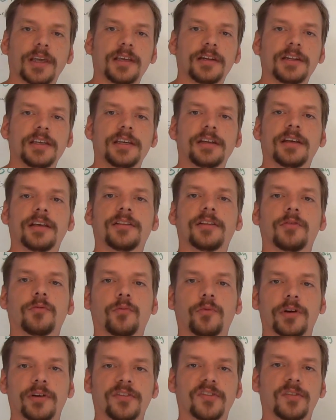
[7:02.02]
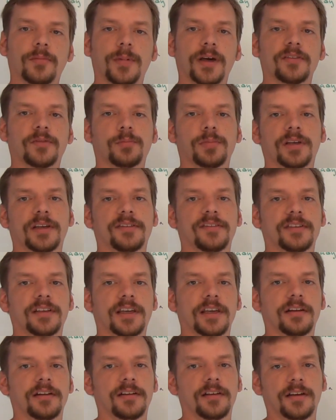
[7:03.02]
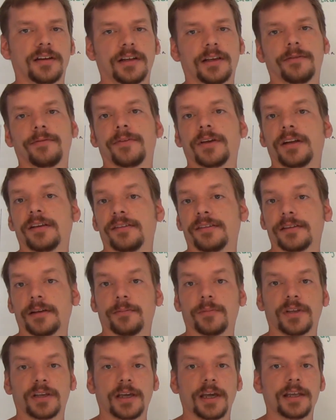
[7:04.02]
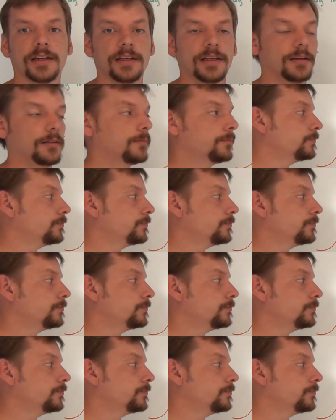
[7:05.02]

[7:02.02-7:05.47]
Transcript: I need, and then where's the best place to get it done if it is something I need.